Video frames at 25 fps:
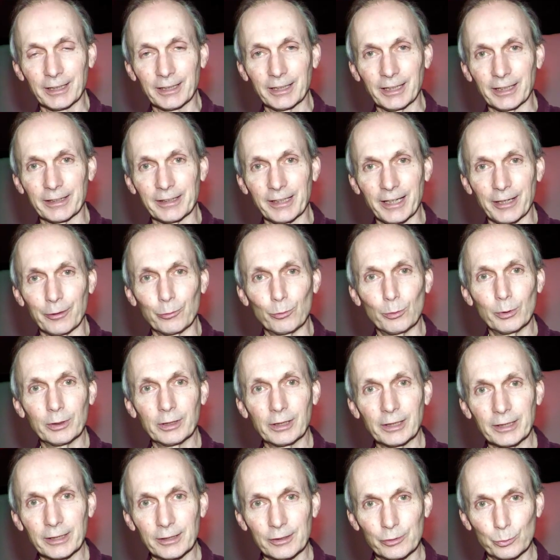and that
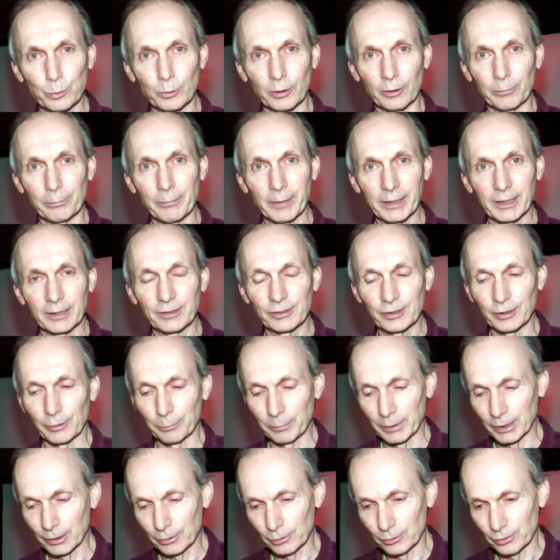really is what makes it,
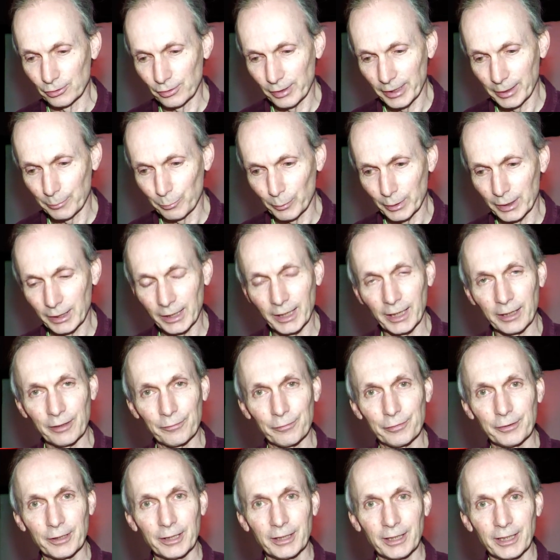because then we
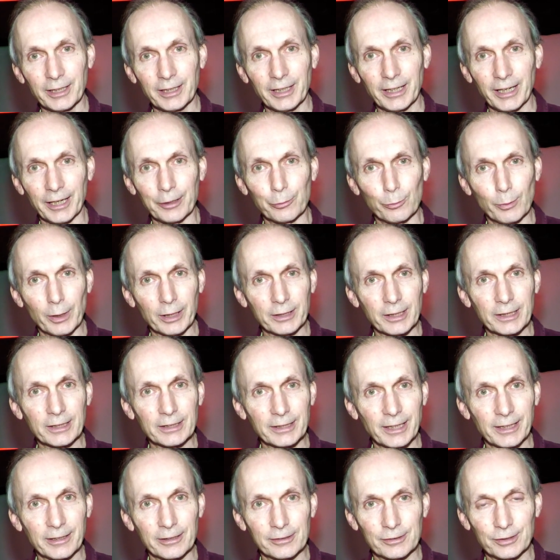have a running
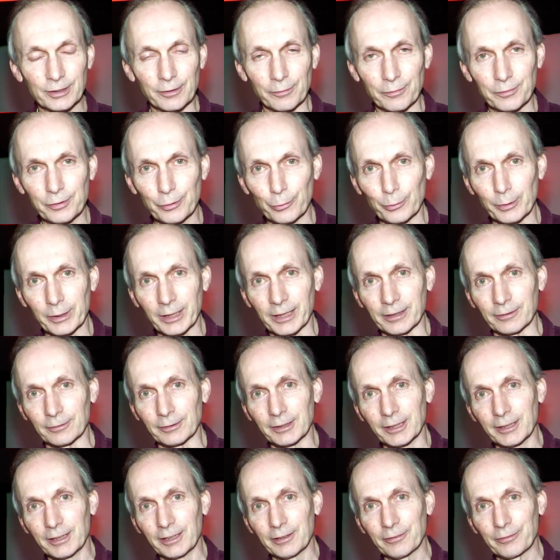narrative throughout
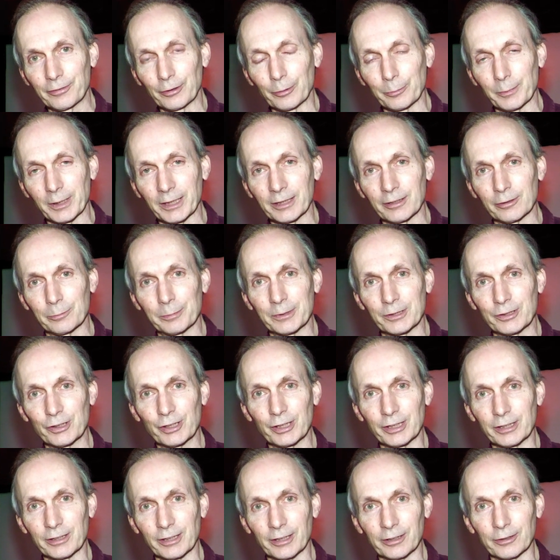from Al
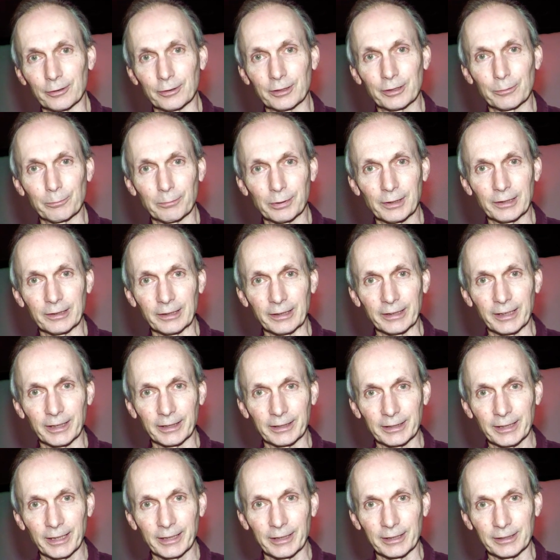Pacino, completely in
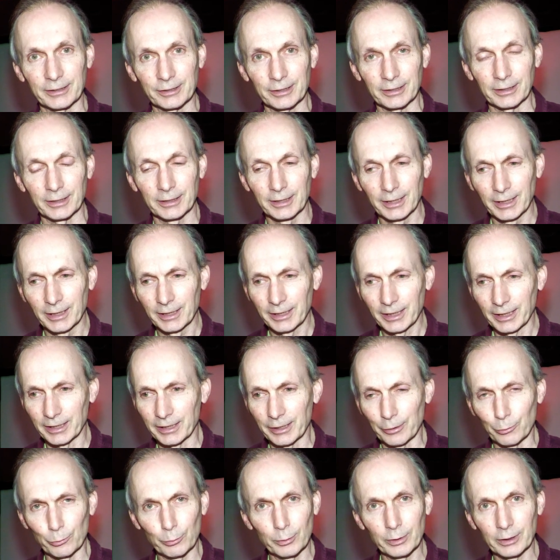character, and
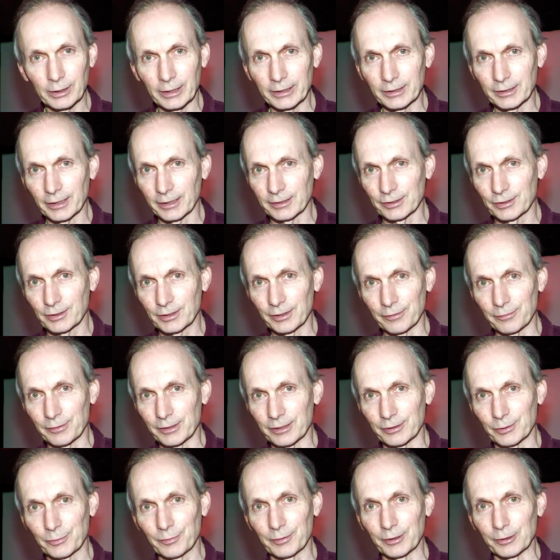it really does give
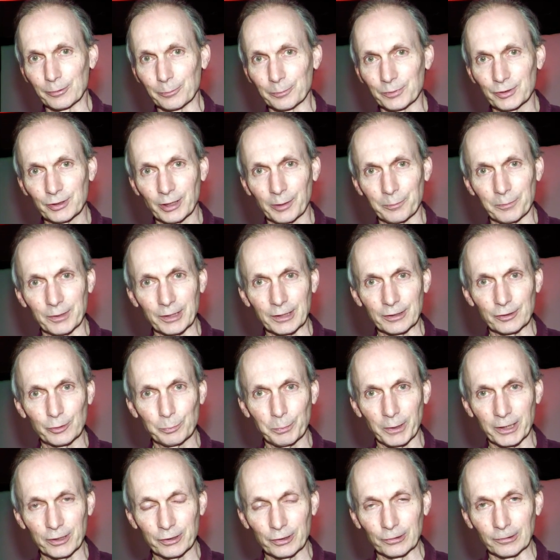this film something
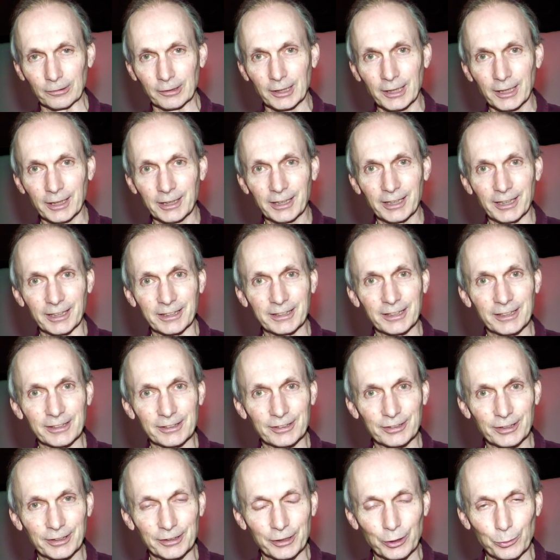special. I can't
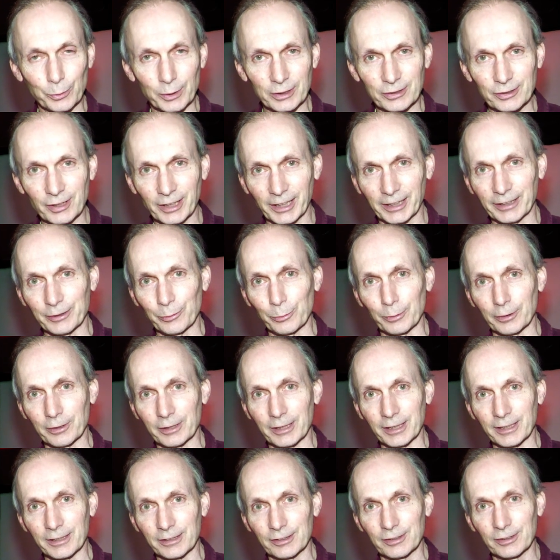tell you exactly what
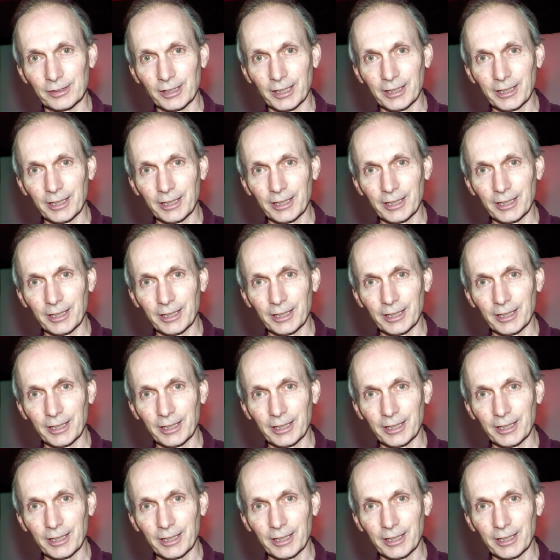it is,